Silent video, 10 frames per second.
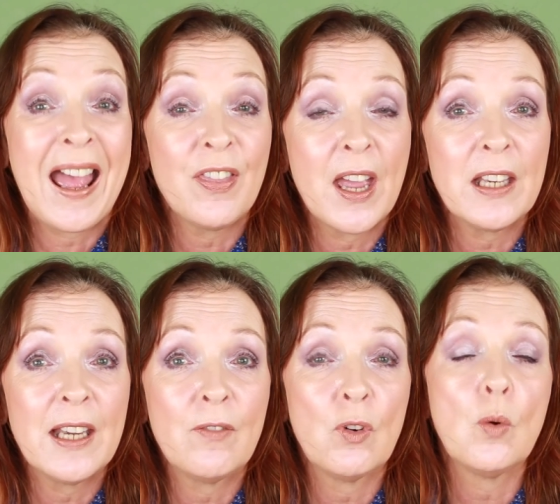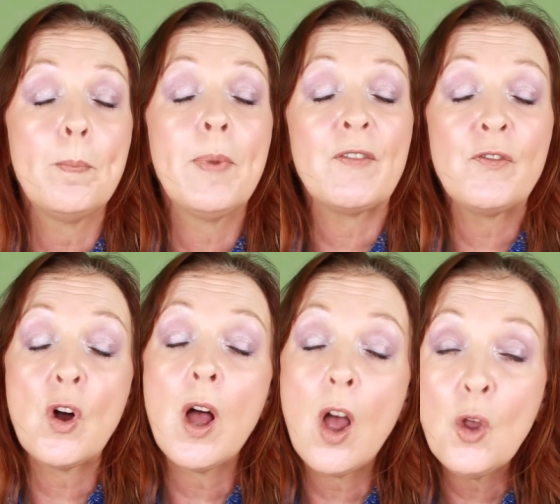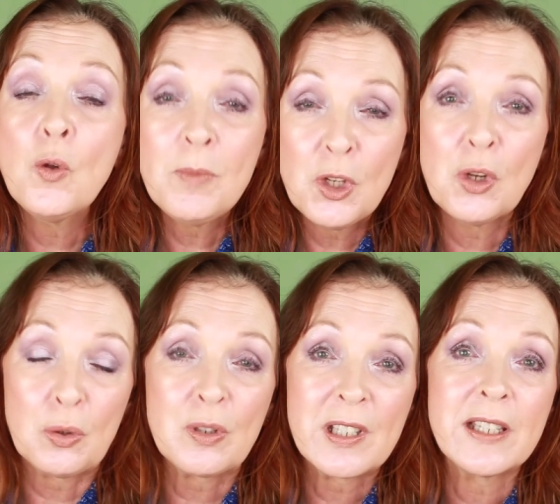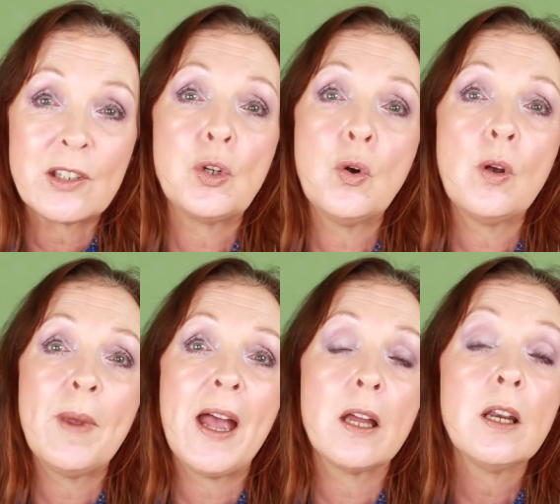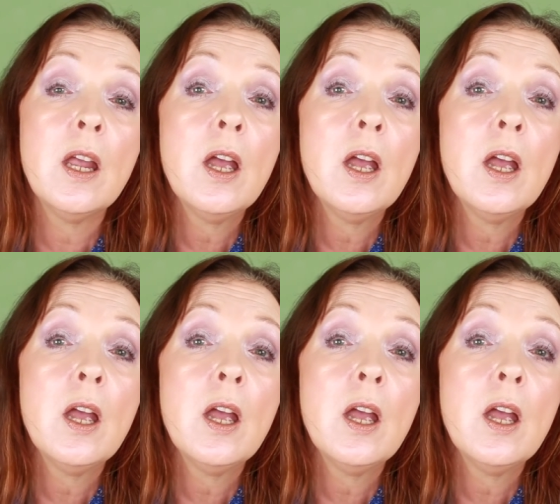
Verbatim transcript: at that level but for home use let's talk about